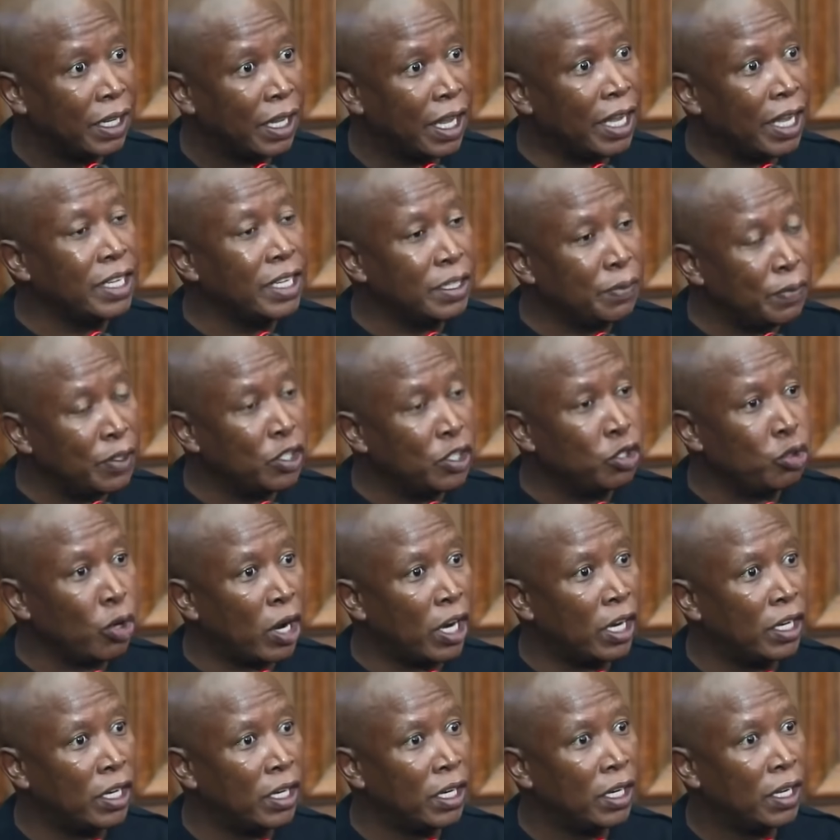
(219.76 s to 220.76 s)

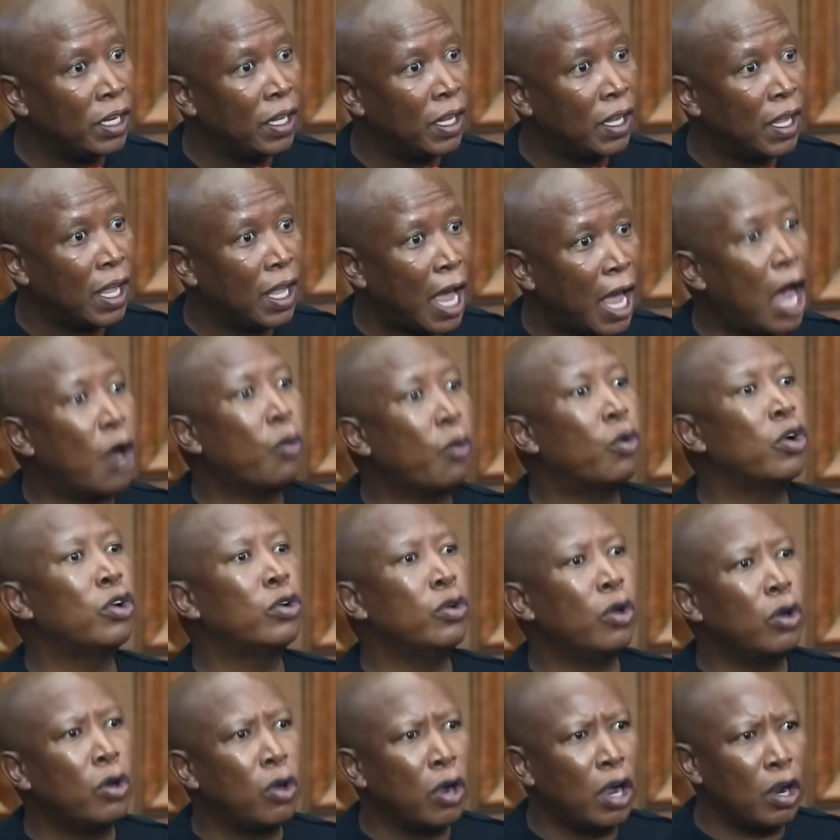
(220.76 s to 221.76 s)
individually, I will
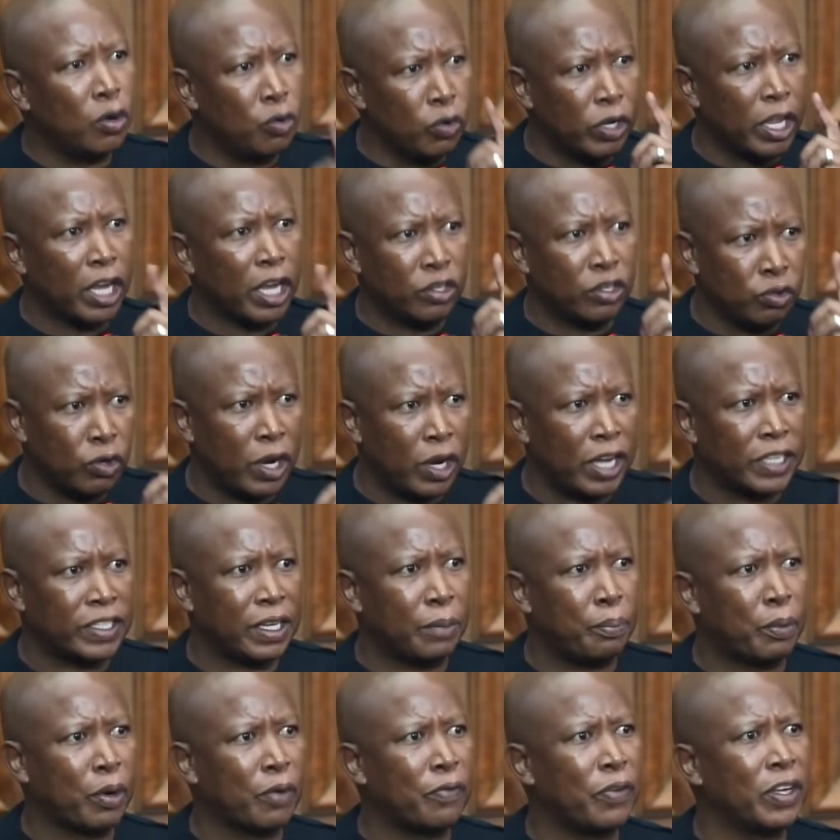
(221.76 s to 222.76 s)
no longer look at you as
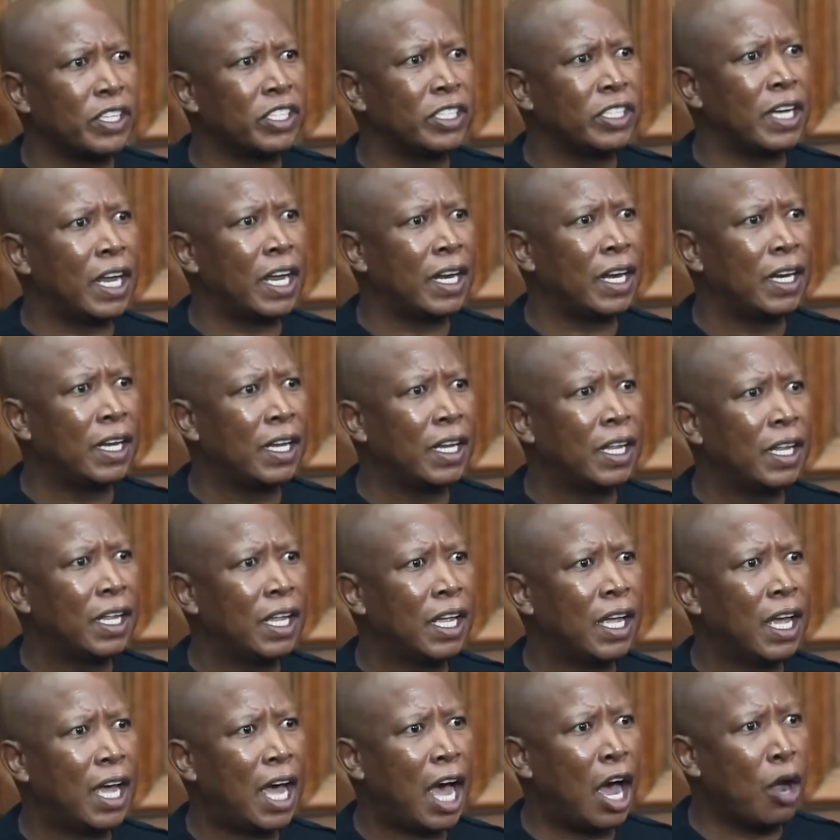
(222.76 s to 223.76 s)
a professional.
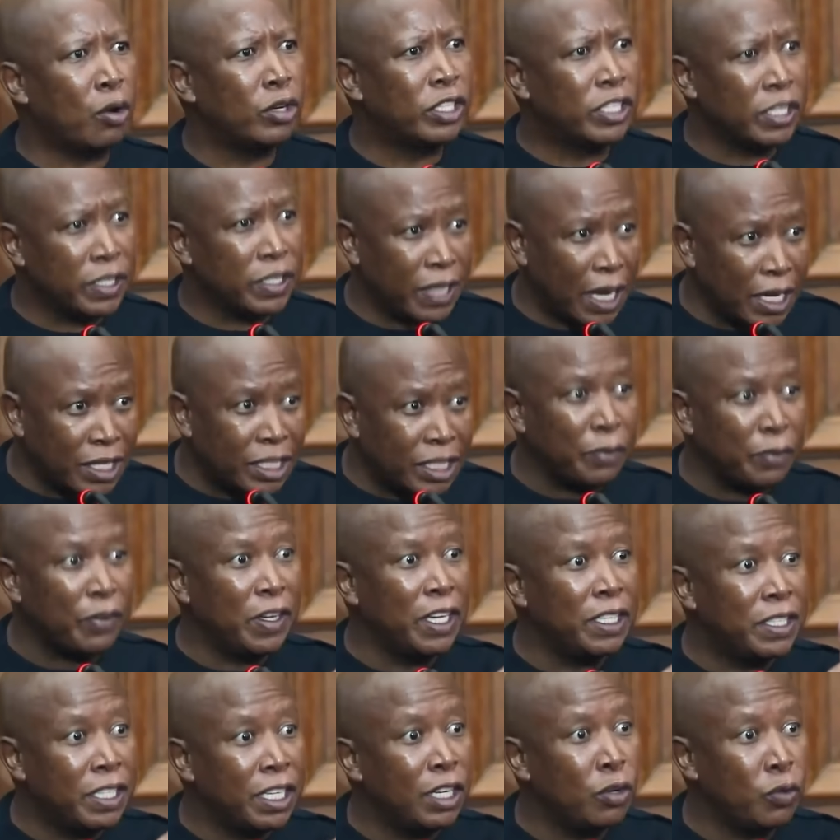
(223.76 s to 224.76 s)
I will
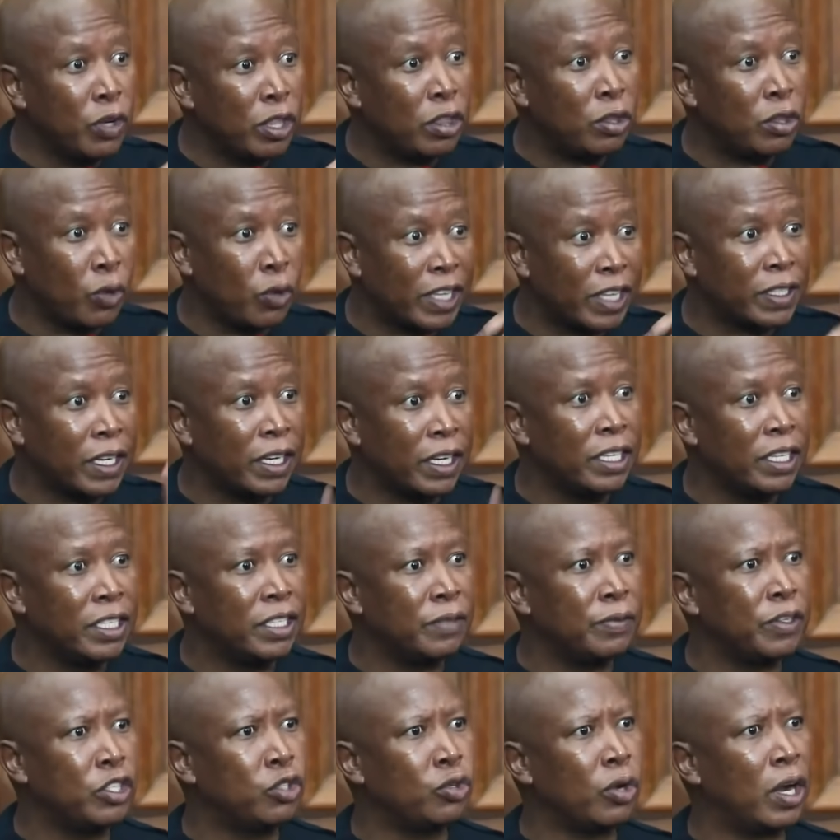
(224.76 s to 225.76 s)
decisively deal with you as an
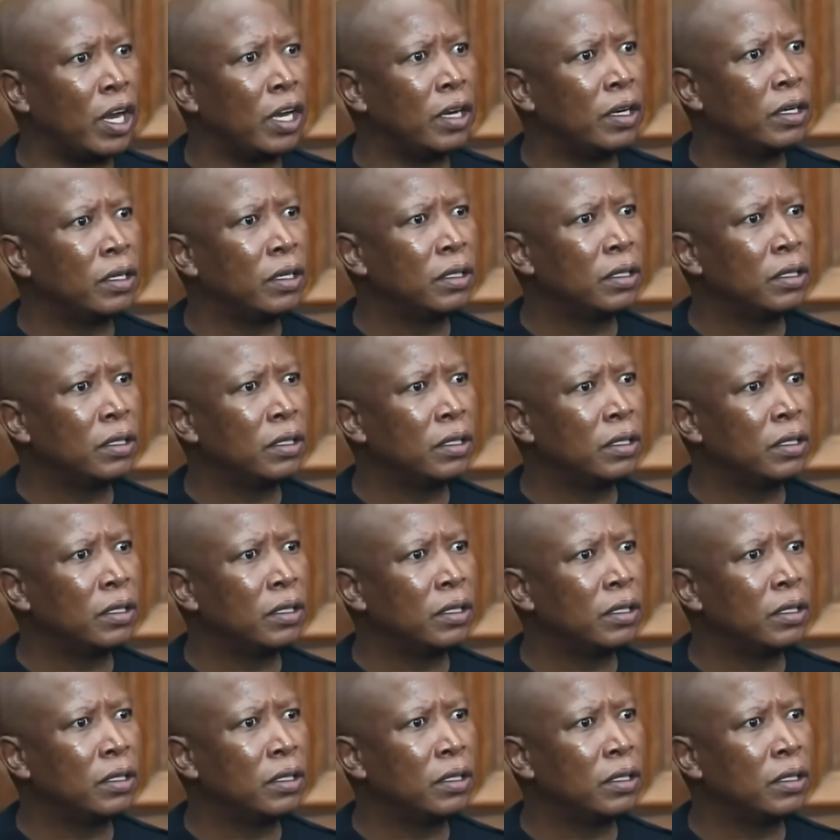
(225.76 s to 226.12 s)
individual.